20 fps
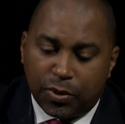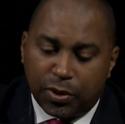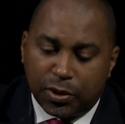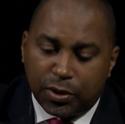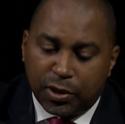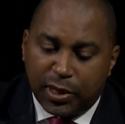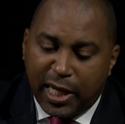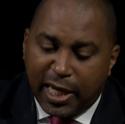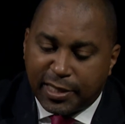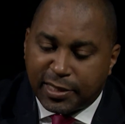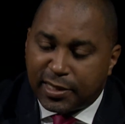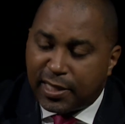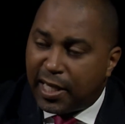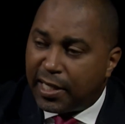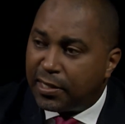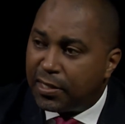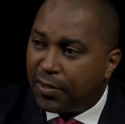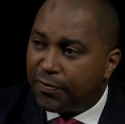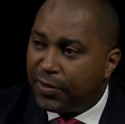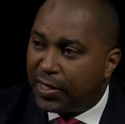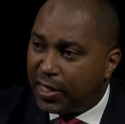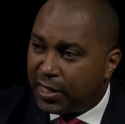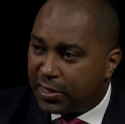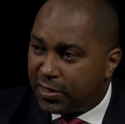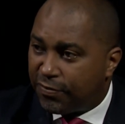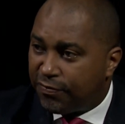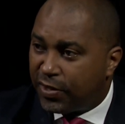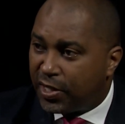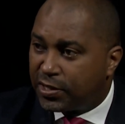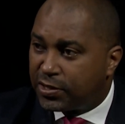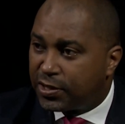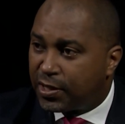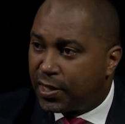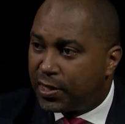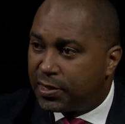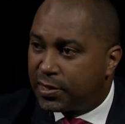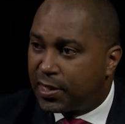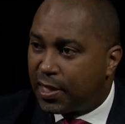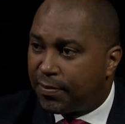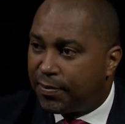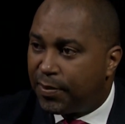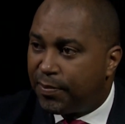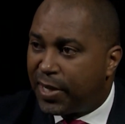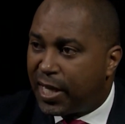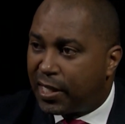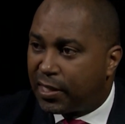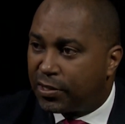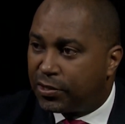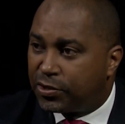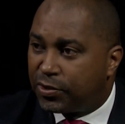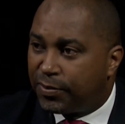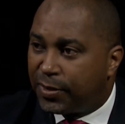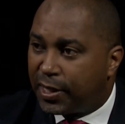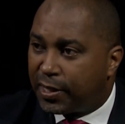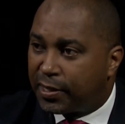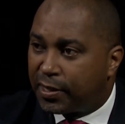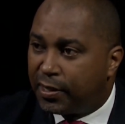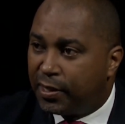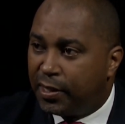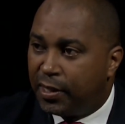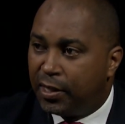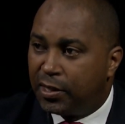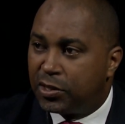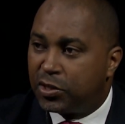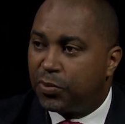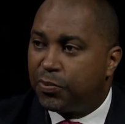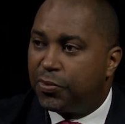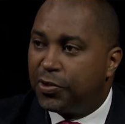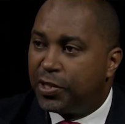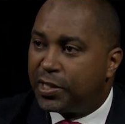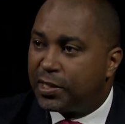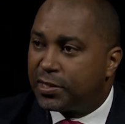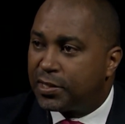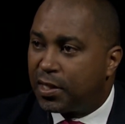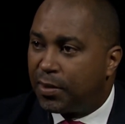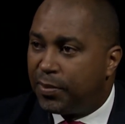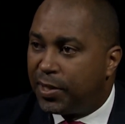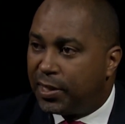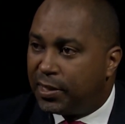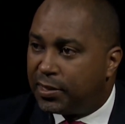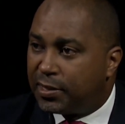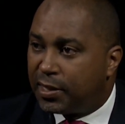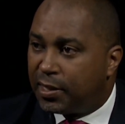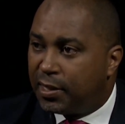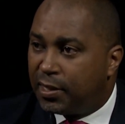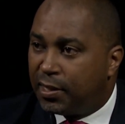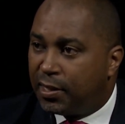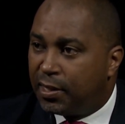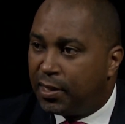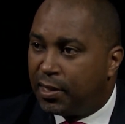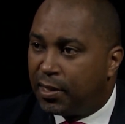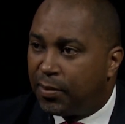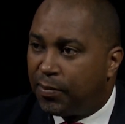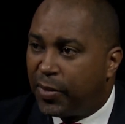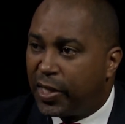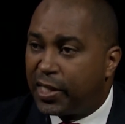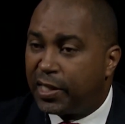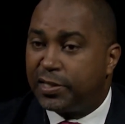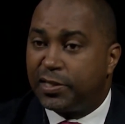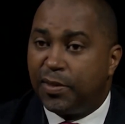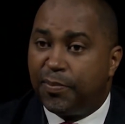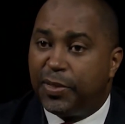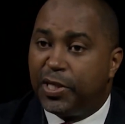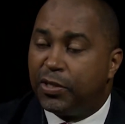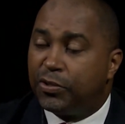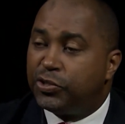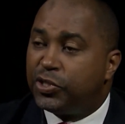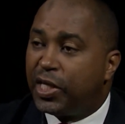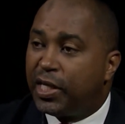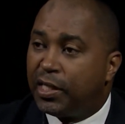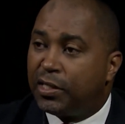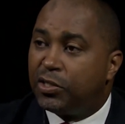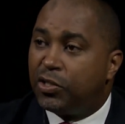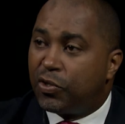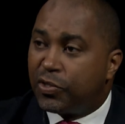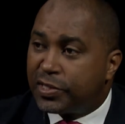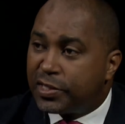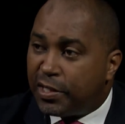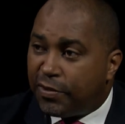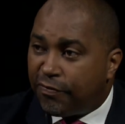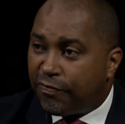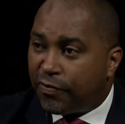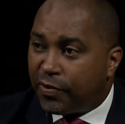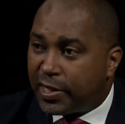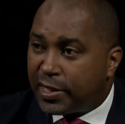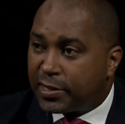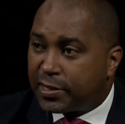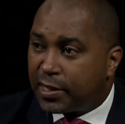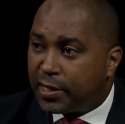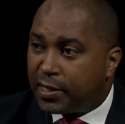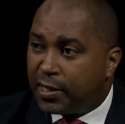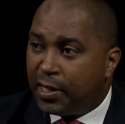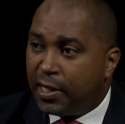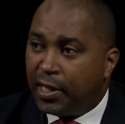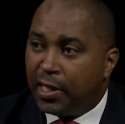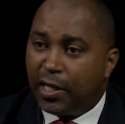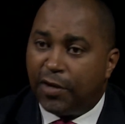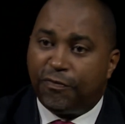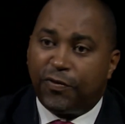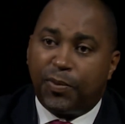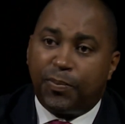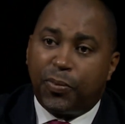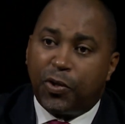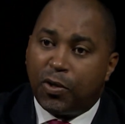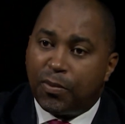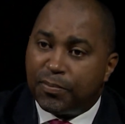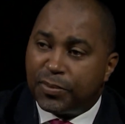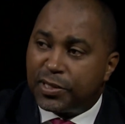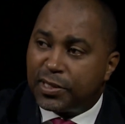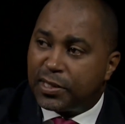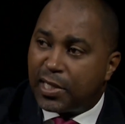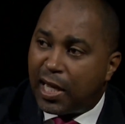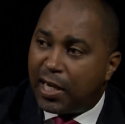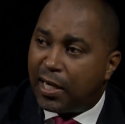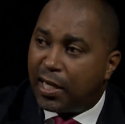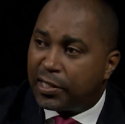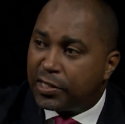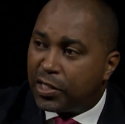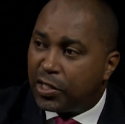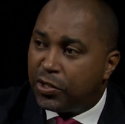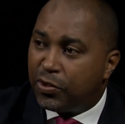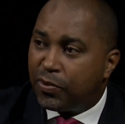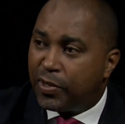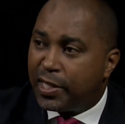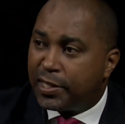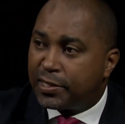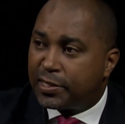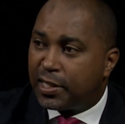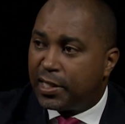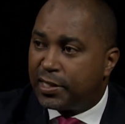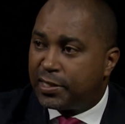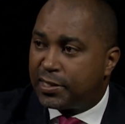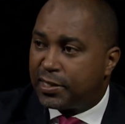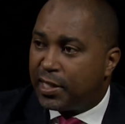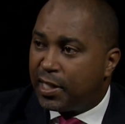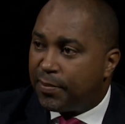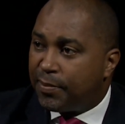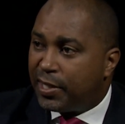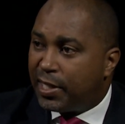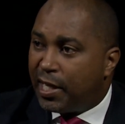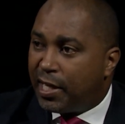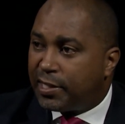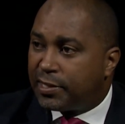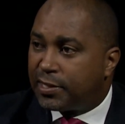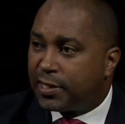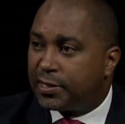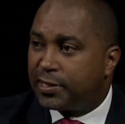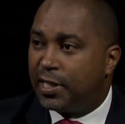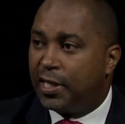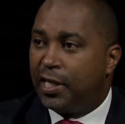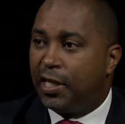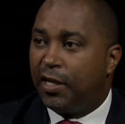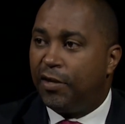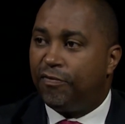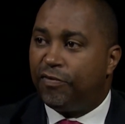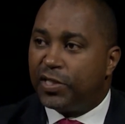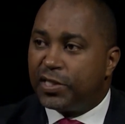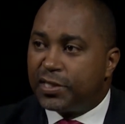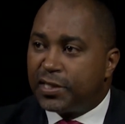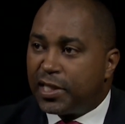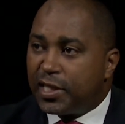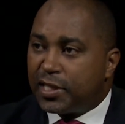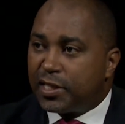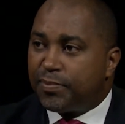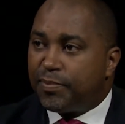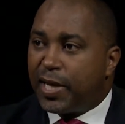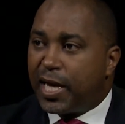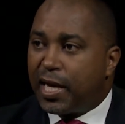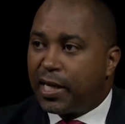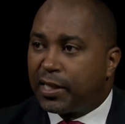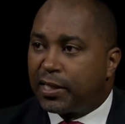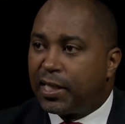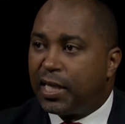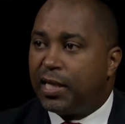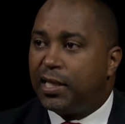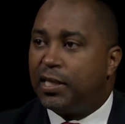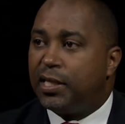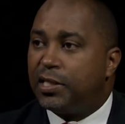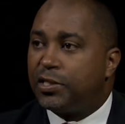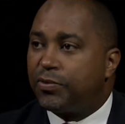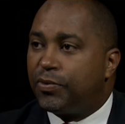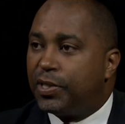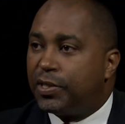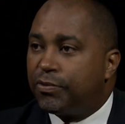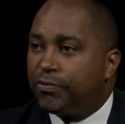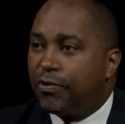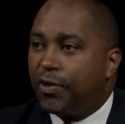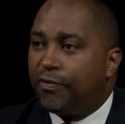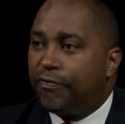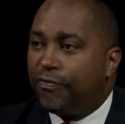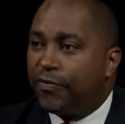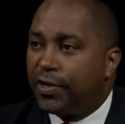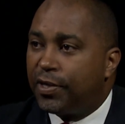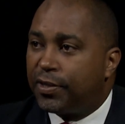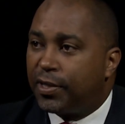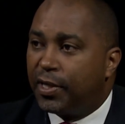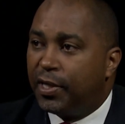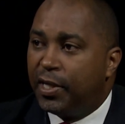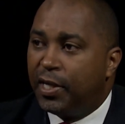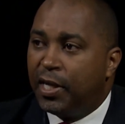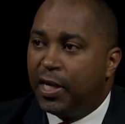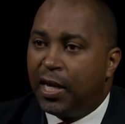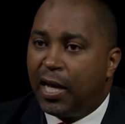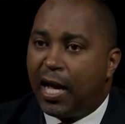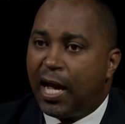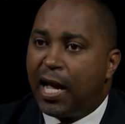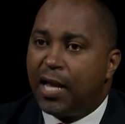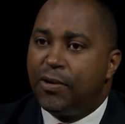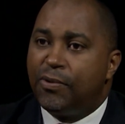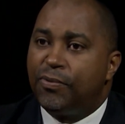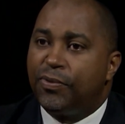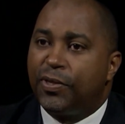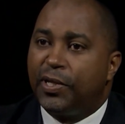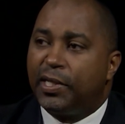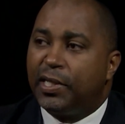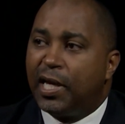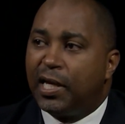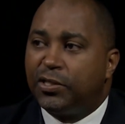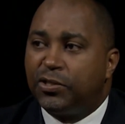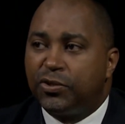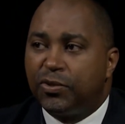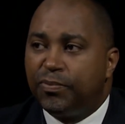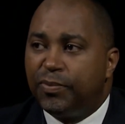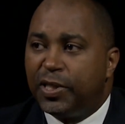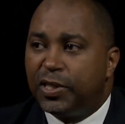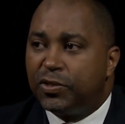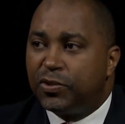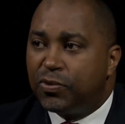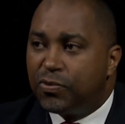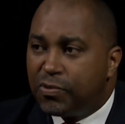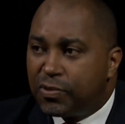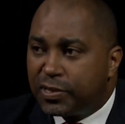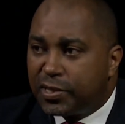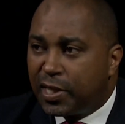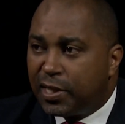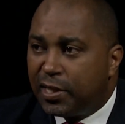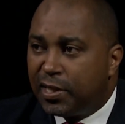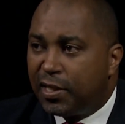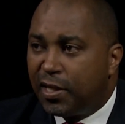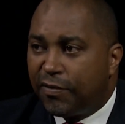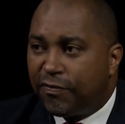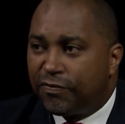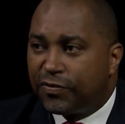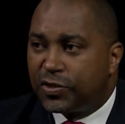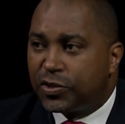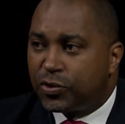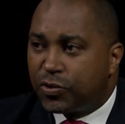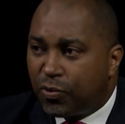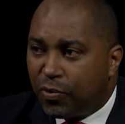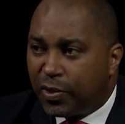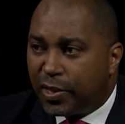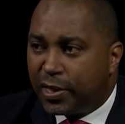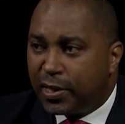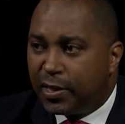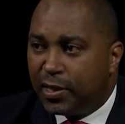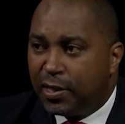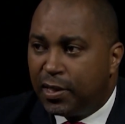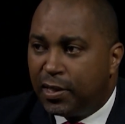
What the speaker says: the extent of the interventions of the Bank of Jamaica to bring stability. Because the BOJ does influence it. If it pumps a lot of US, it stabilizes. If it sits back, then it's going to run further. I don't think that should be totally left solely